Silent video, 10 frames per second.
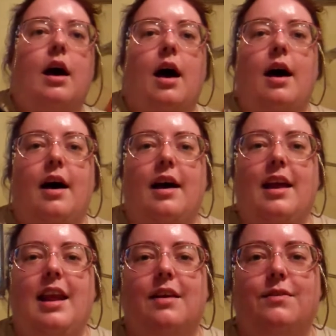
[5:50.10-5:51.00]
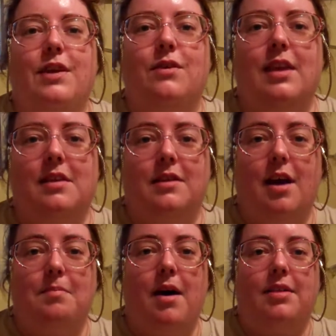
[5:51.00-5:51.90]
Any of you that have
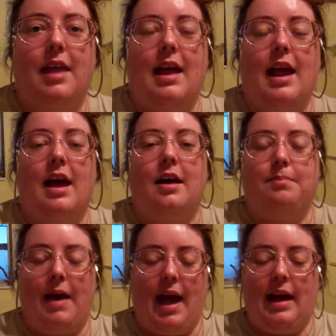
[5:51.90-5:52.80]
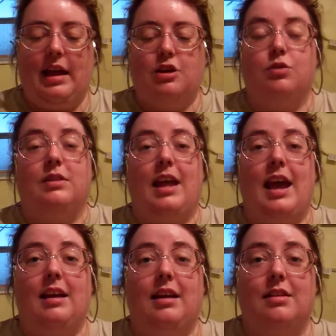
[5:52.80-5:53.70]
bought that package with the
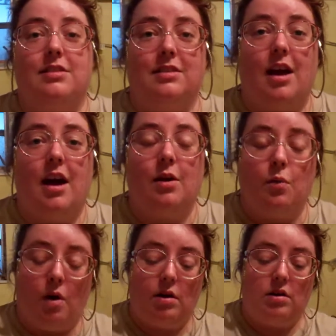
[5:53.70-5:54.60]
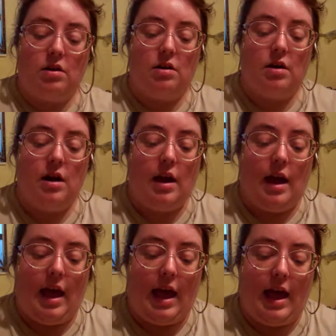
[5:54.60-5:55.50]
Anakin Skywalker,
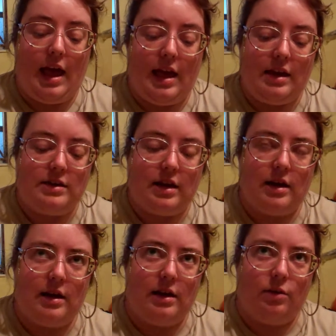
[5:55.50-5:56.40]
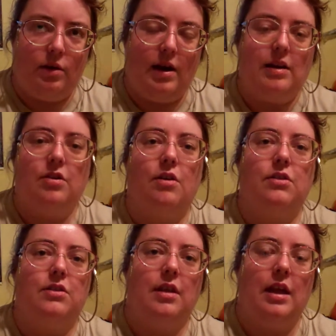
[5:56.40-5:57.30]
and where he
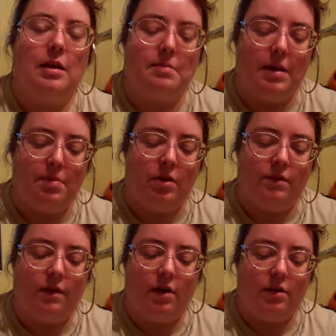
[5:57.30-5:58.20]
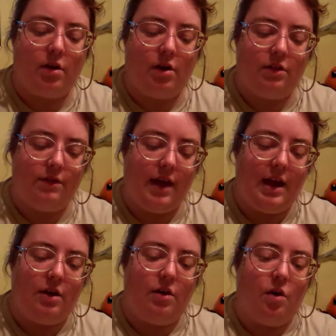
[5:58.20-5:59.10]
can be both Darth
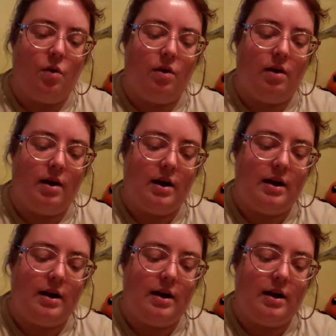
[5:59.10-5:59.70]
Vader or